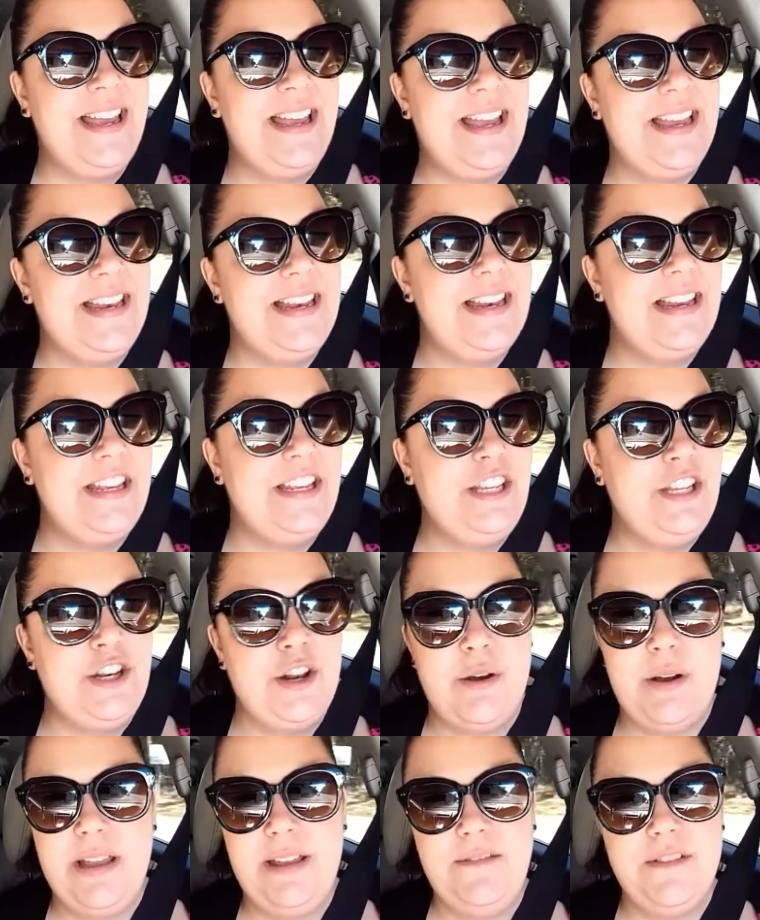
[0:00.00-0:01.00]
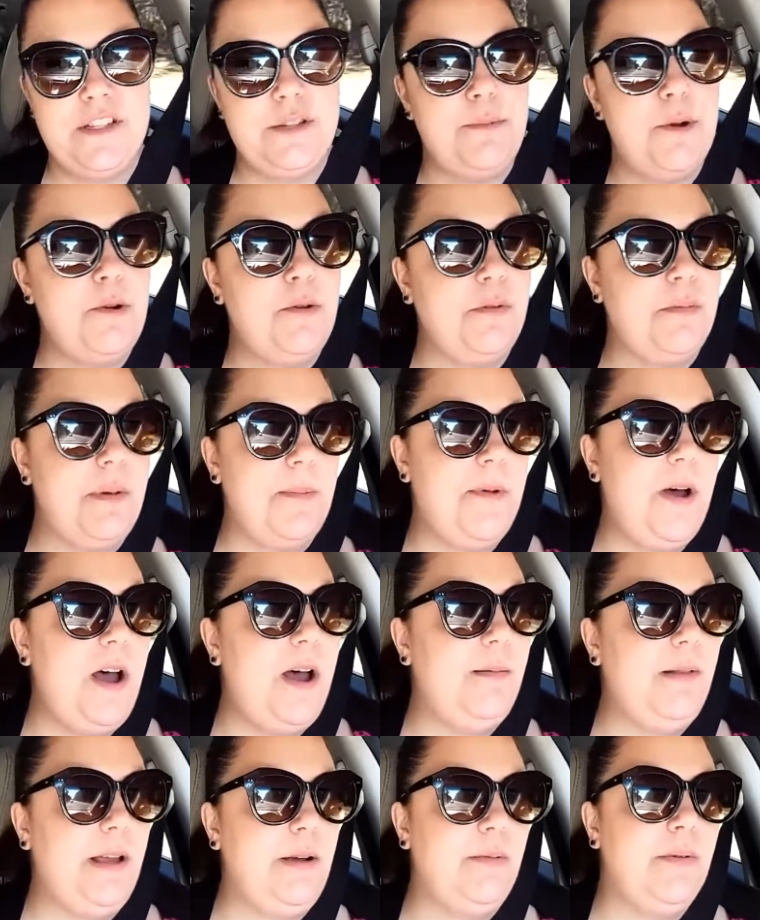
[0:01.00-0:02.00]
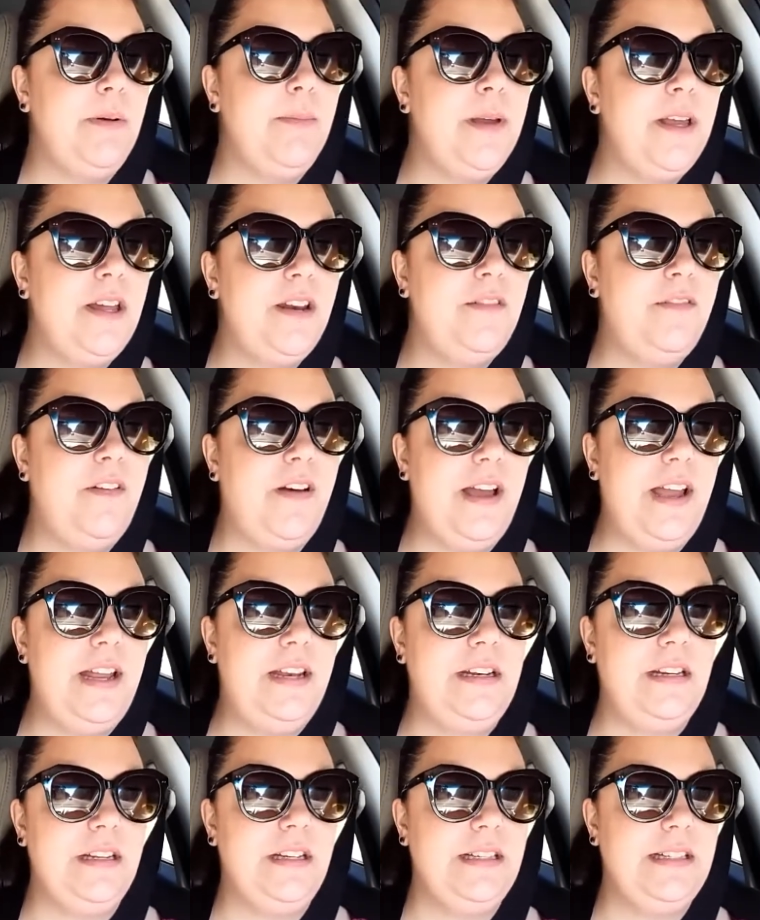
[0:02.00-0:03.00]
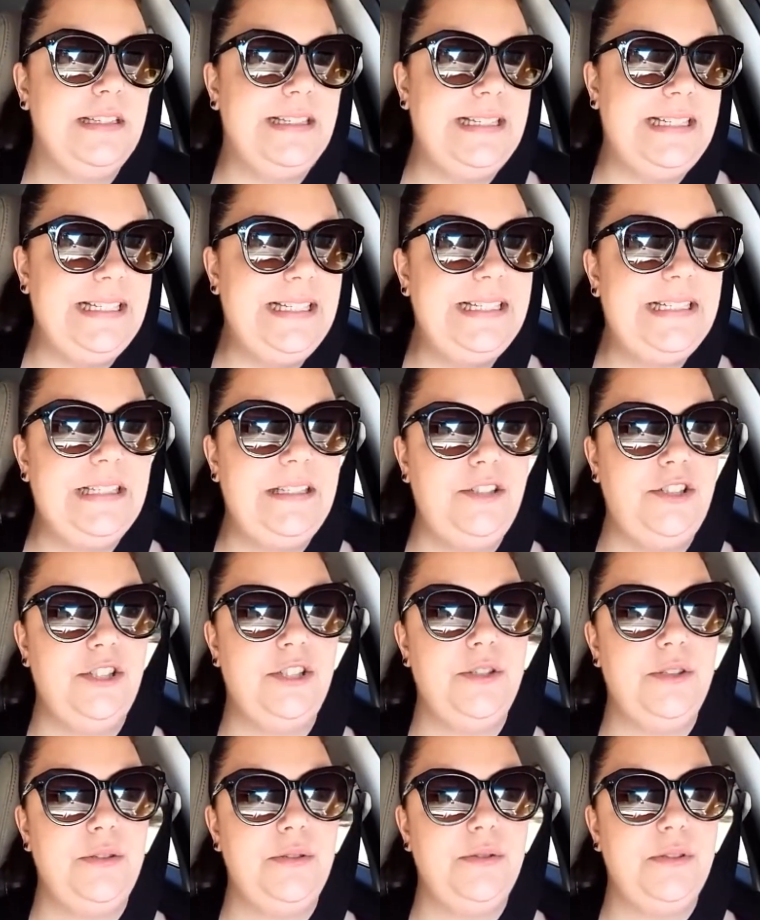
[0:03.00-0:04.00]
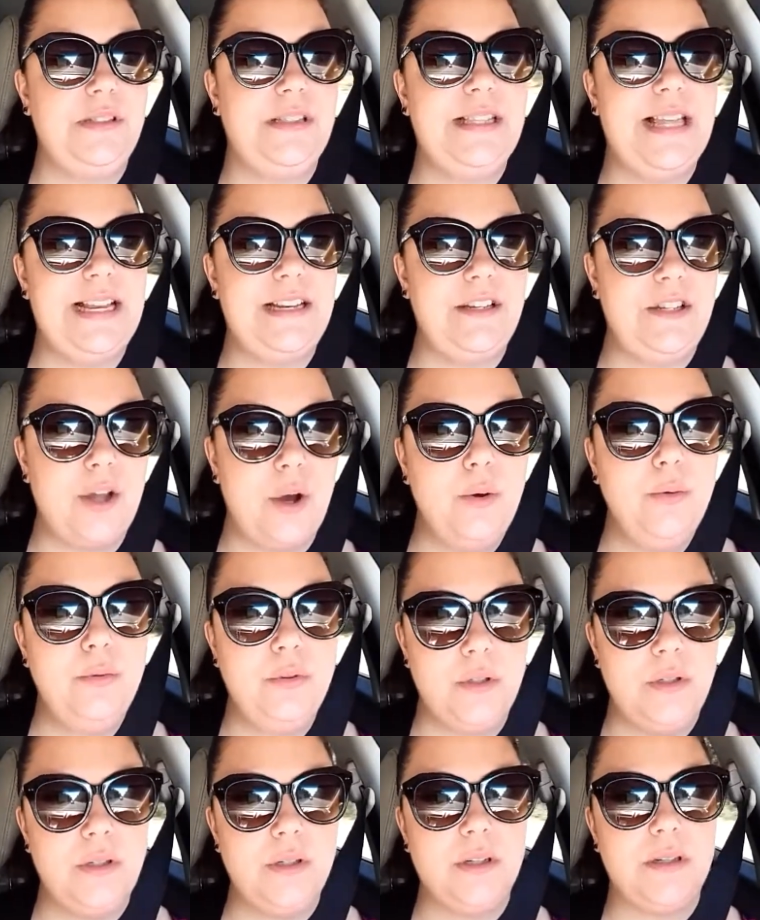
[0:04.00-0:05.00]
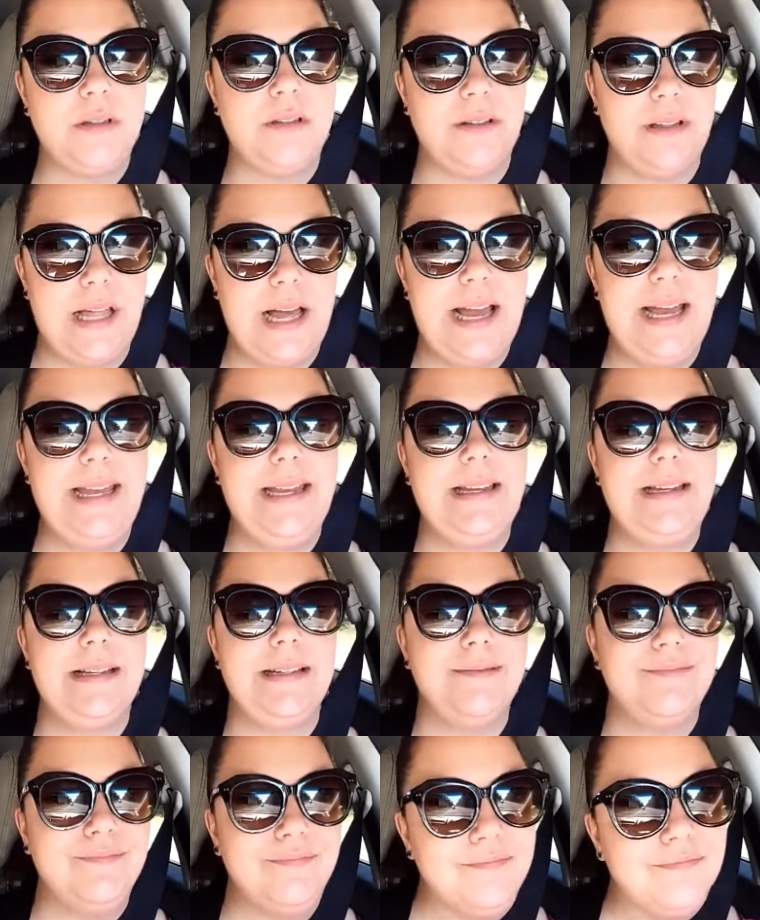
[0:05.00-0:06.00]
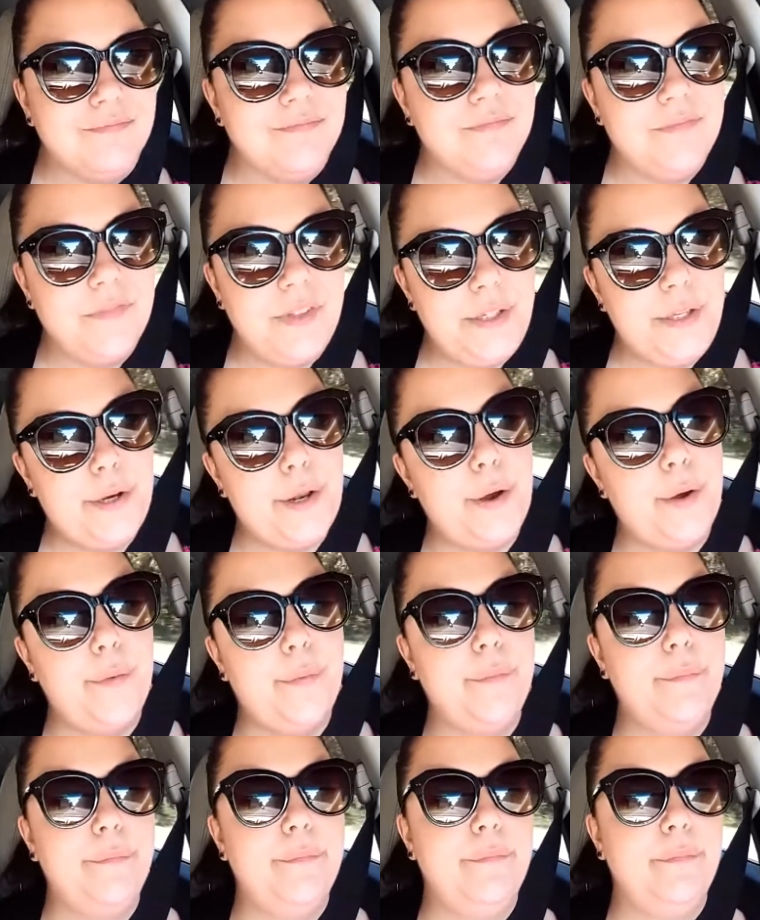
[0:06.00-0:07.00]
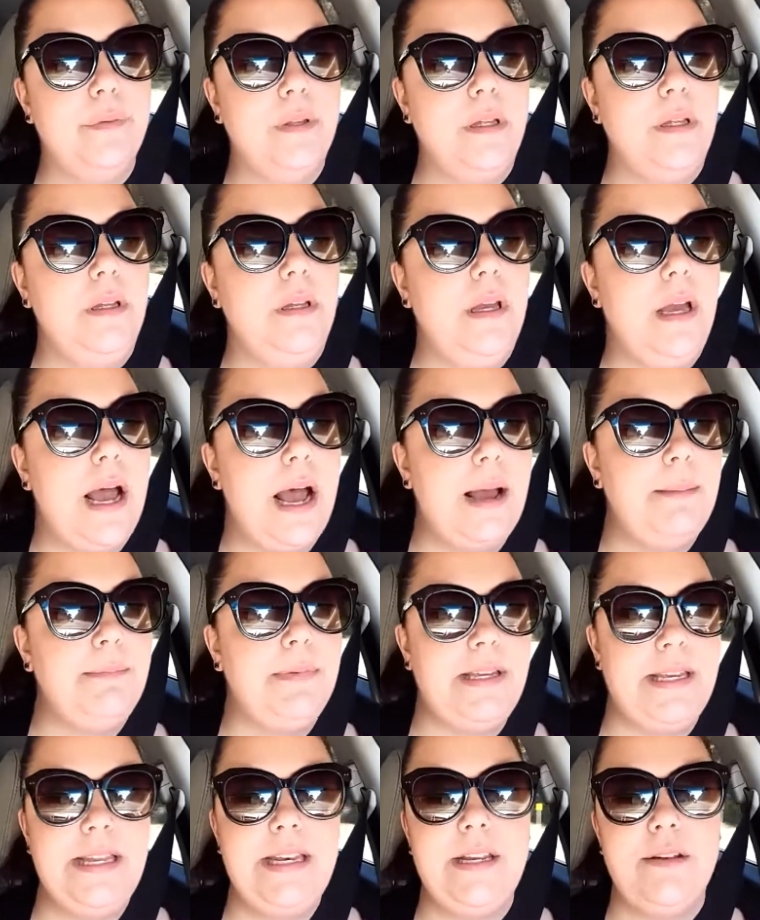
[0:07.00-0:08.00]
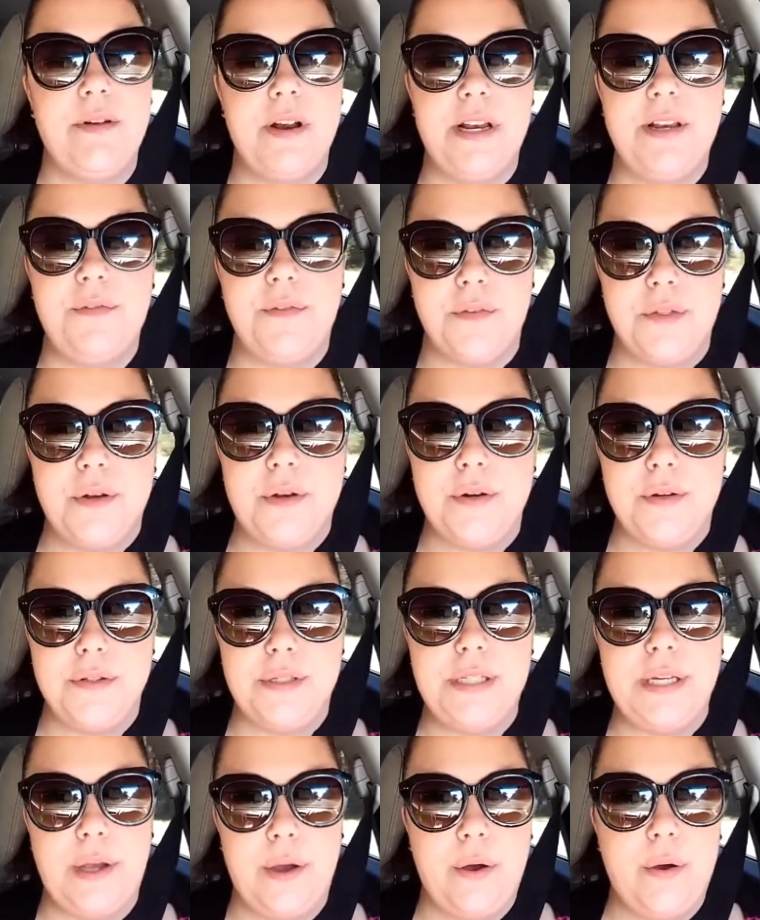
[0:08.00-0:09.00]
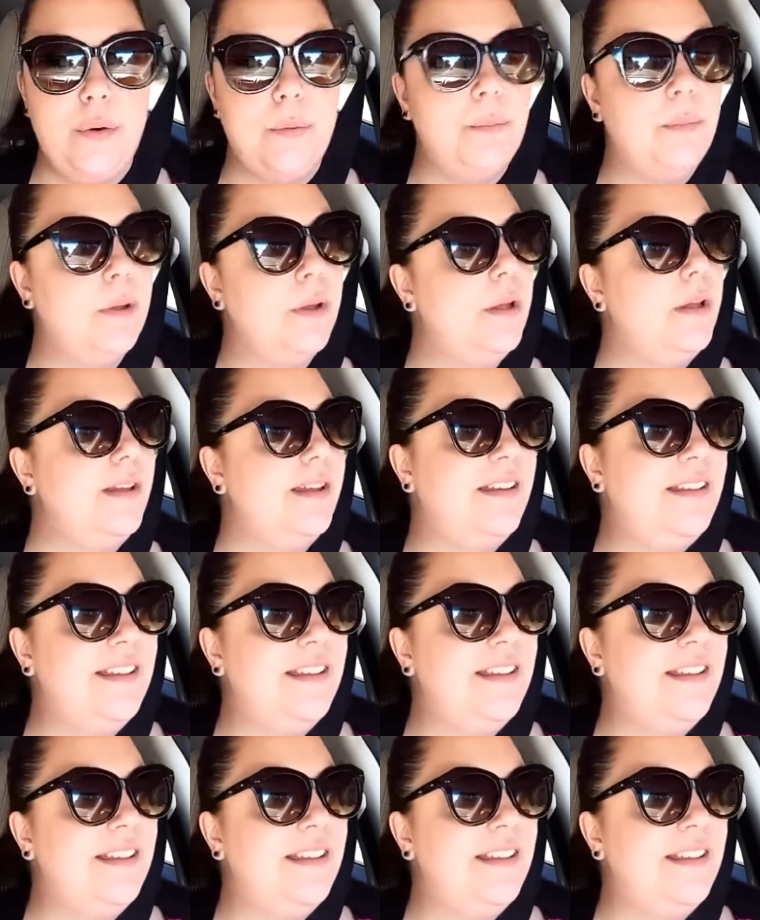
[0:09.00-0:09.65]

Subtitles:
And, you know, I even spoke with my mom, like, where am I going to find decent shoes that don't look like, you know, I'm getting ready for the nursing home,